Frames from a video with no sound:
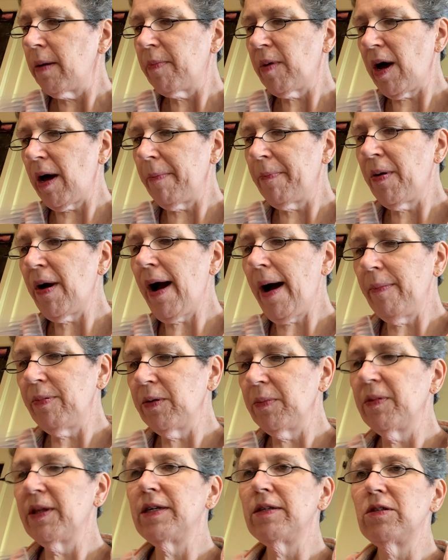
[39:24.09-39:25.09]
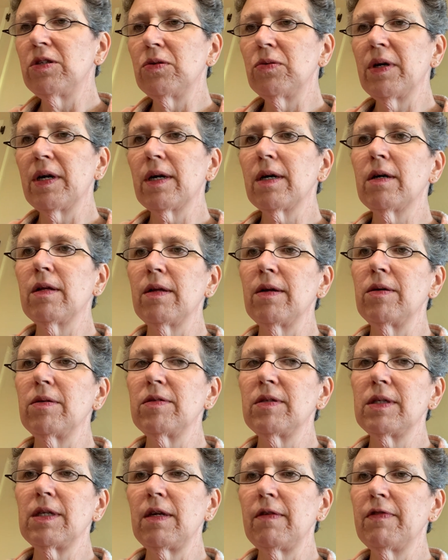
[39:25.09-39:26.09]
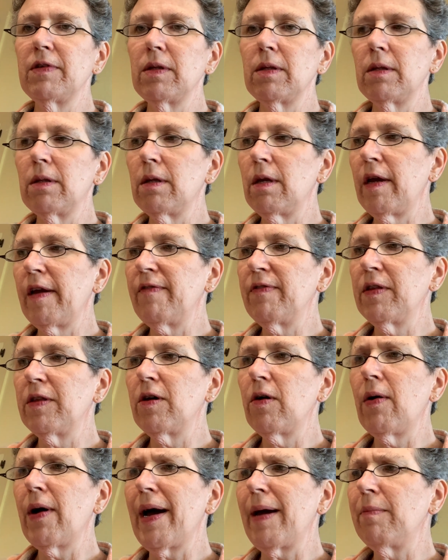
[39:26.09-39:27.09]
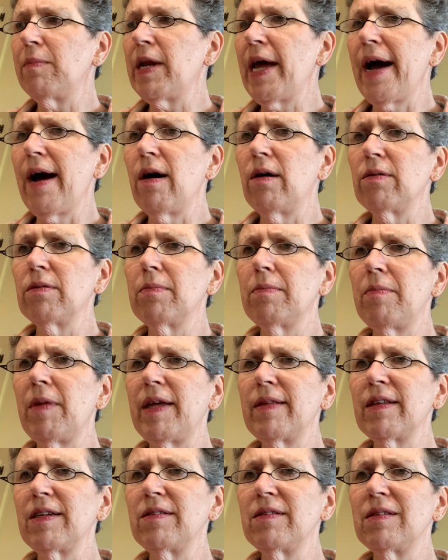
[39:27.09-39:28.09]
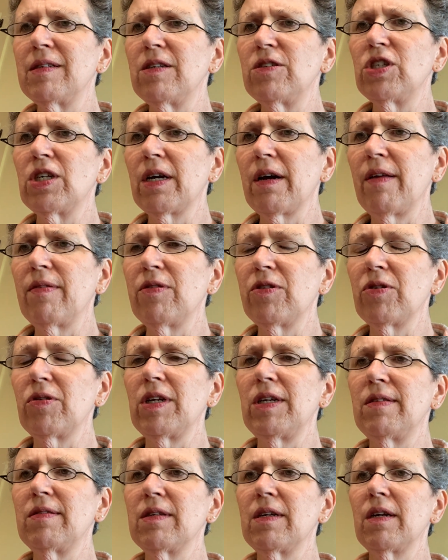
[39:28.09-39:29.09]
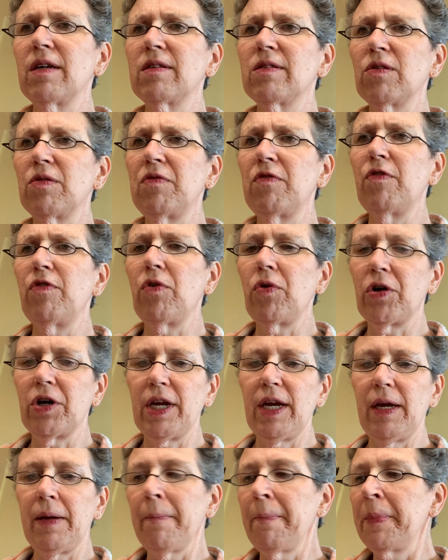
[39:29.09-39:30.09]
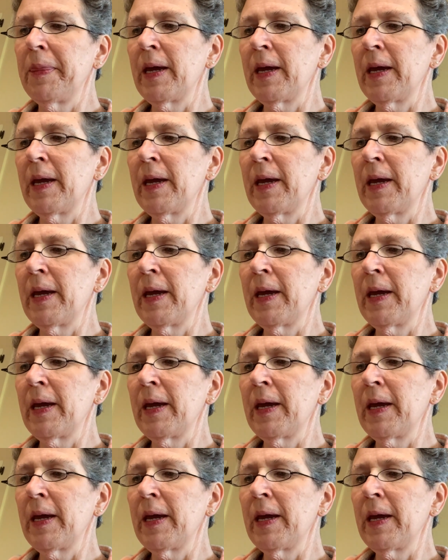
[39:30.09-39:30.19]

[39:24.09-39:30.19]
I'll probably do it close, even though I'm now mainly stitching on 36 and 40.